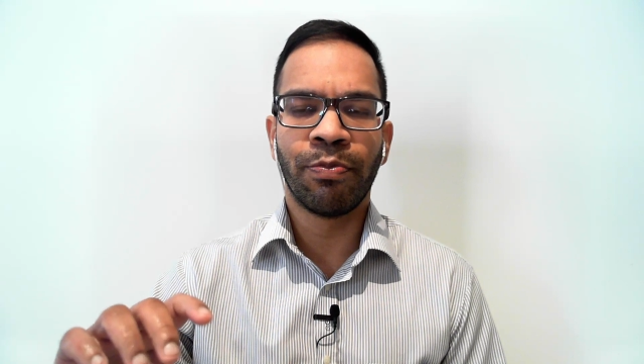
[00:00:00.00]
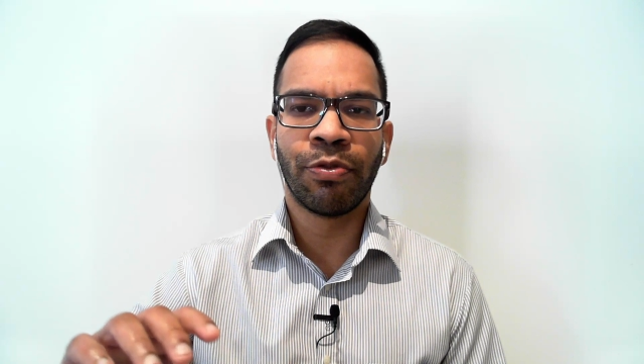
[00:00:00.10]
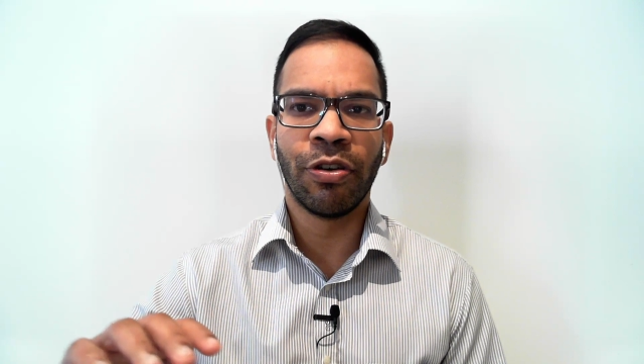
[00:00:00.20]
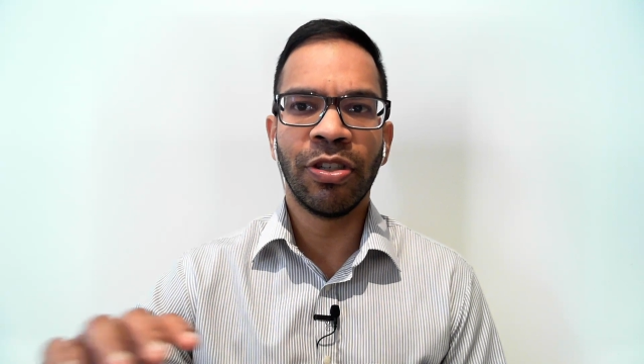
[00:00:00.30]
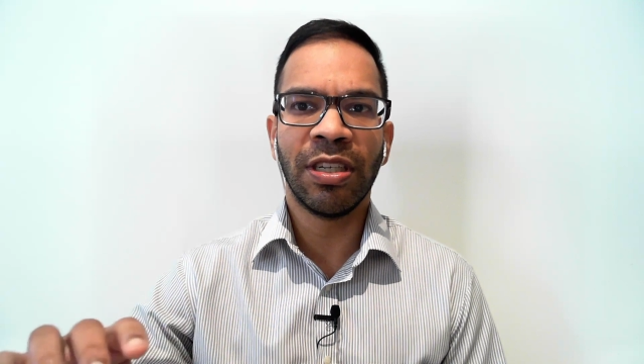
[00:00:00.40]

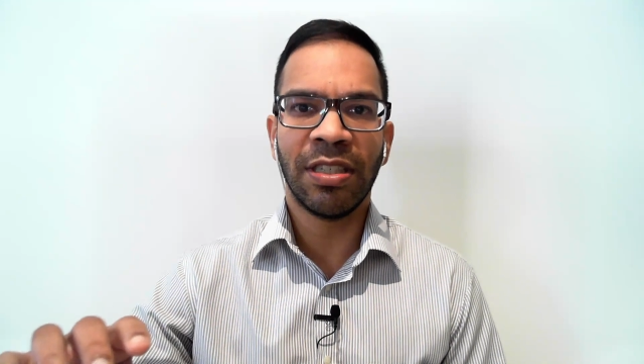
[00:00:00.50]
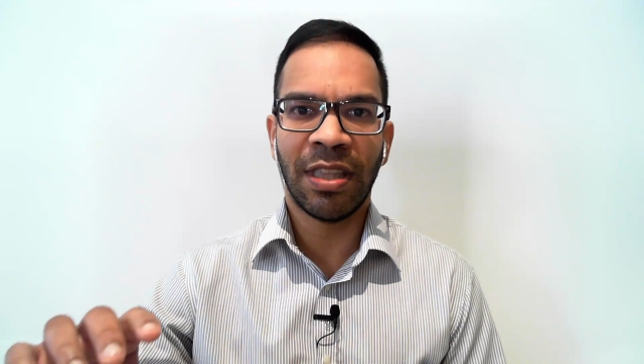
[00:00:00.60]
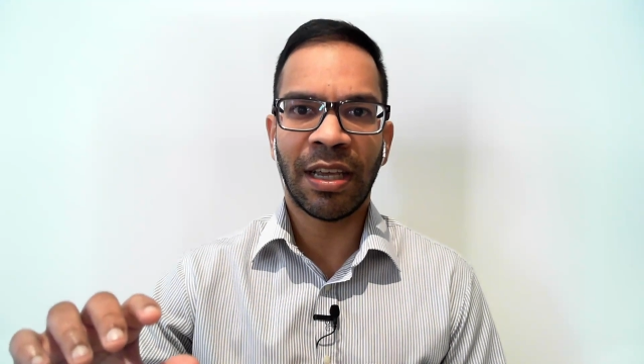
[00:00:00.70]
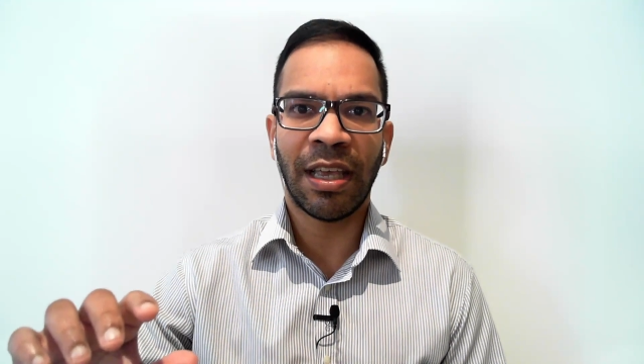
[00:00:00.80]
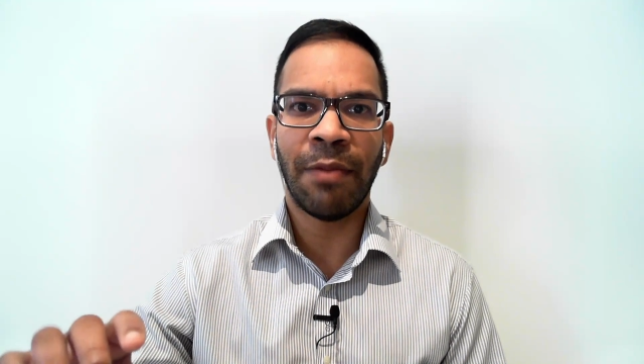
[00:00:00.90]
process
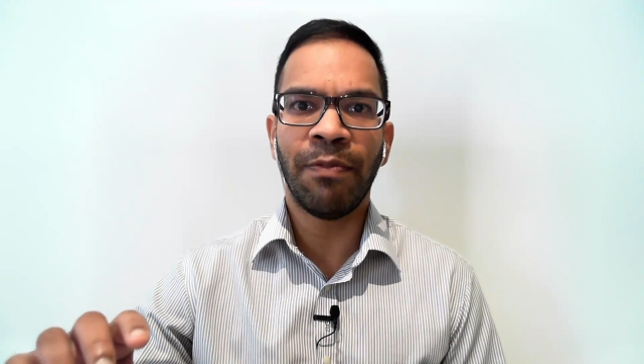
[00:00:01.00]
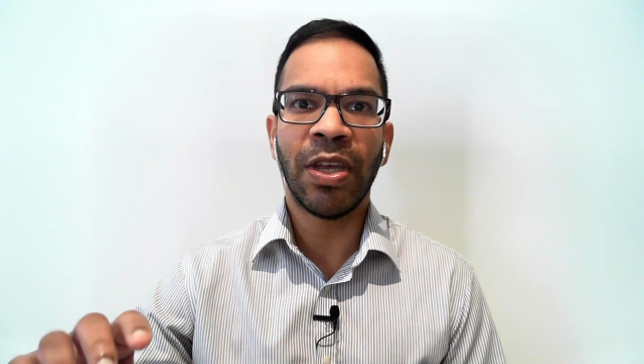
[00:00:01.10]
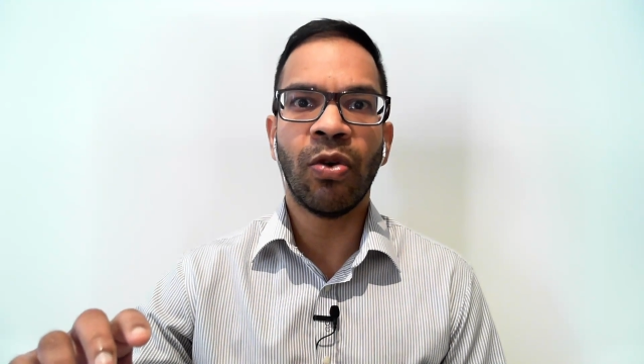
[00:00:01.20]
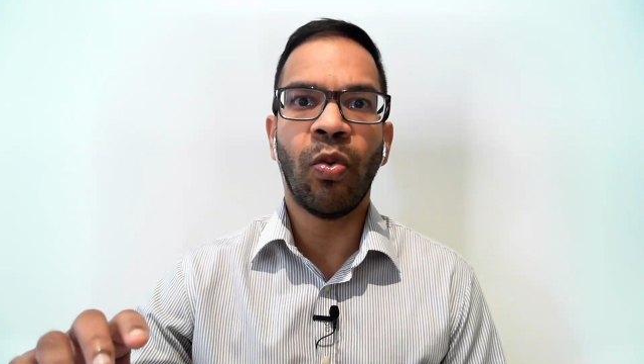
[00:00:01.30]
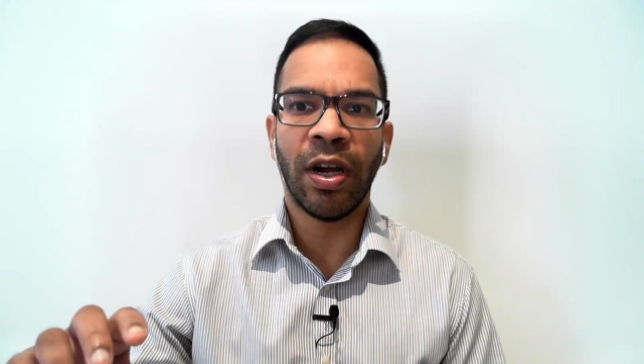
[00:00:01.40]
that can
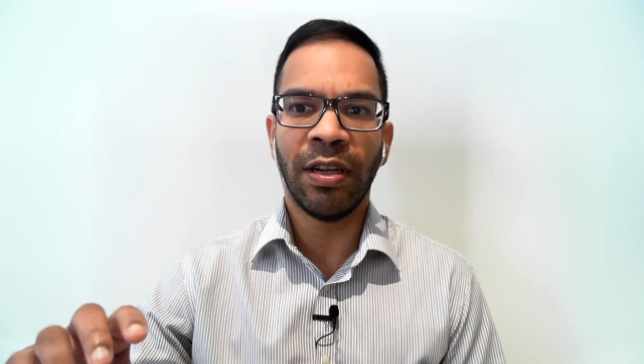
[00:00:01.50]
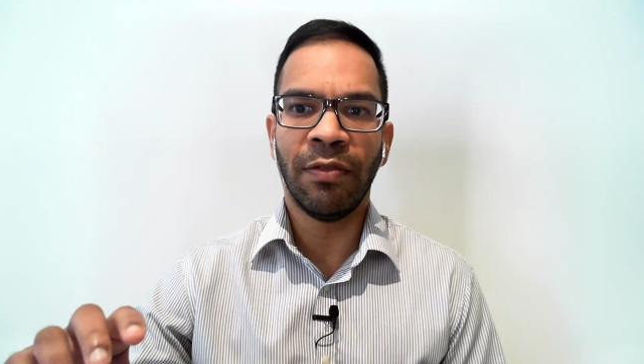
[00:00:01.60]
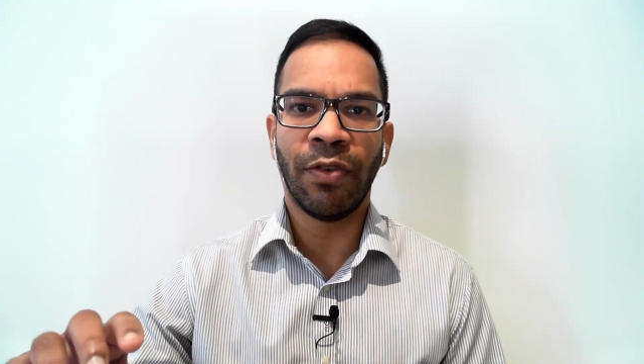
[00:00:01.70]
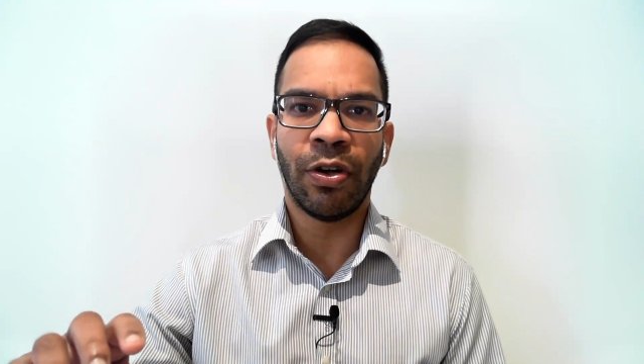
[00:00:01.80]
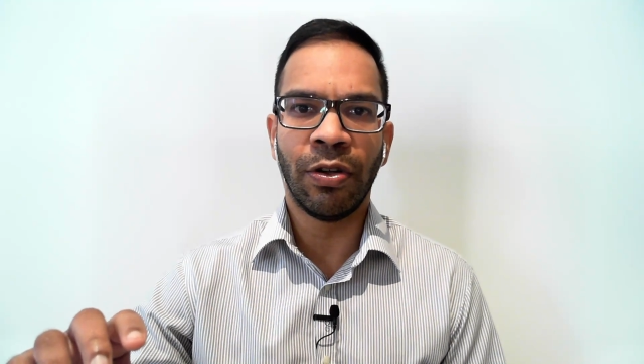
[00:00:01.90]
be quite
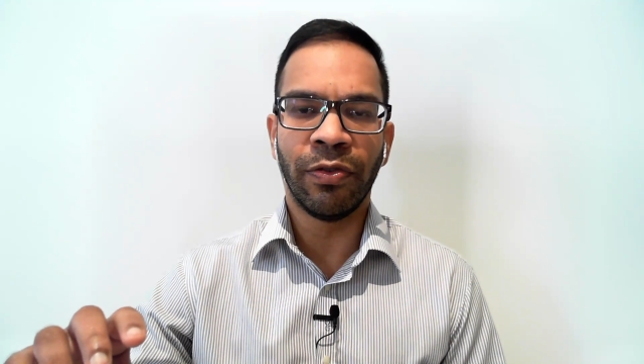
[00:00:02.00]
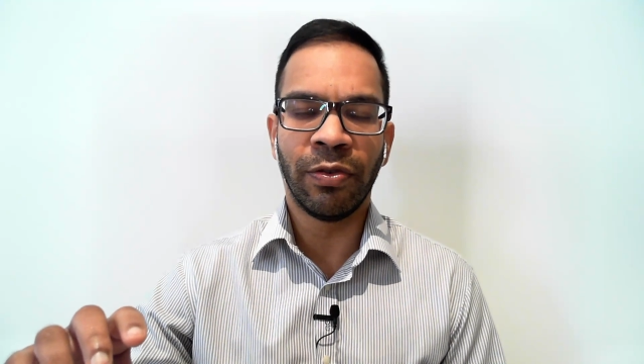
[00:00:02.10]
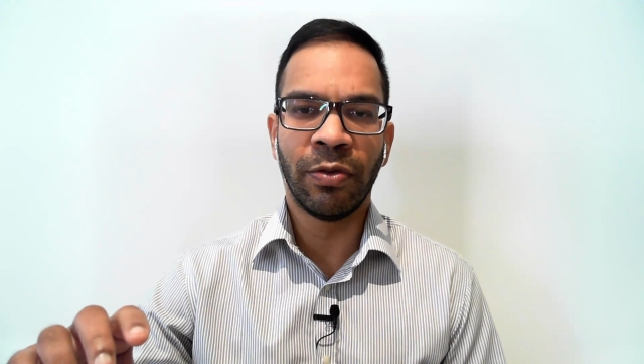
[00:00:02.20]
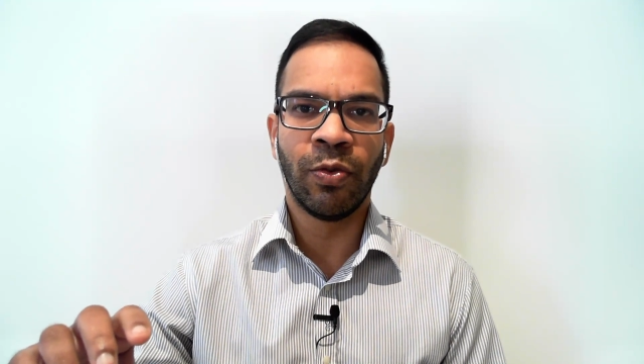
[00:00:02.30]
involved,